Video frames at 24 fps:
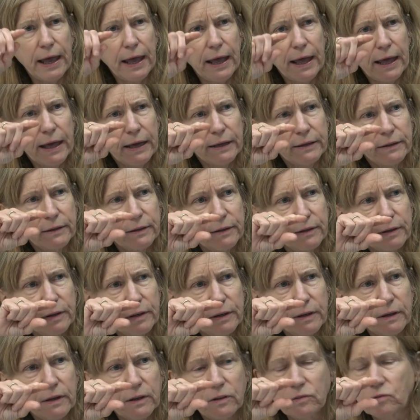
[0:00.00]
and
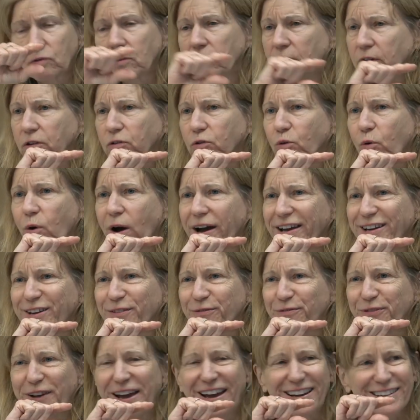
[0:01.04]
it's, it's quite
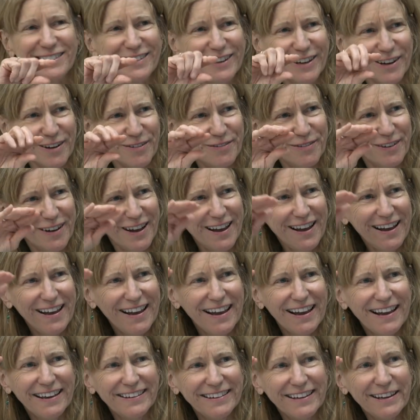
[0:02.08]
effective,
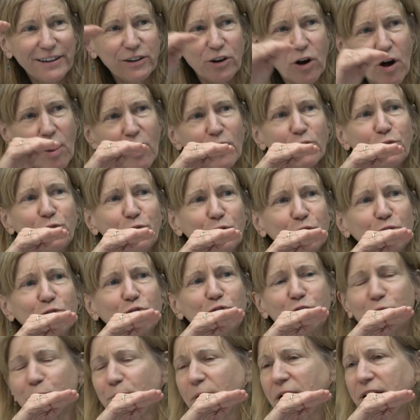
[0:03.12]
and it also,
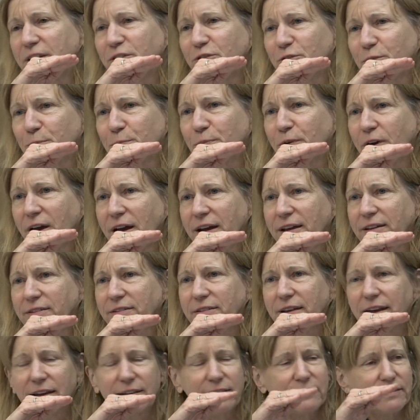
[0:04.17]
to my
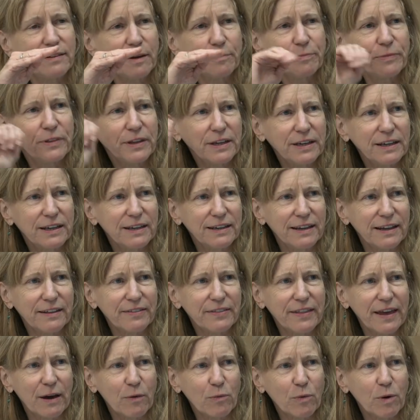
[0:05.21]
surprise, has something in
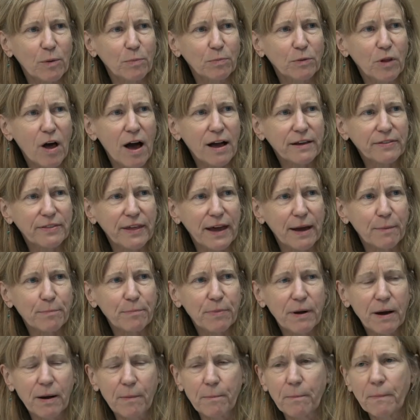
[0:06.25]
it that will block
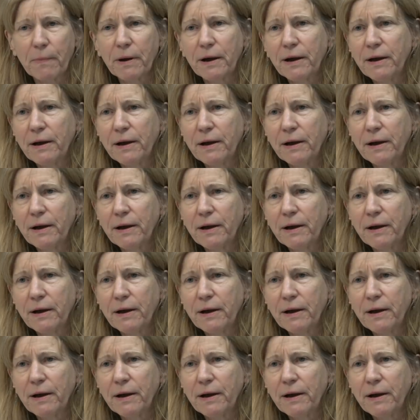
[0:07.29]
that pump.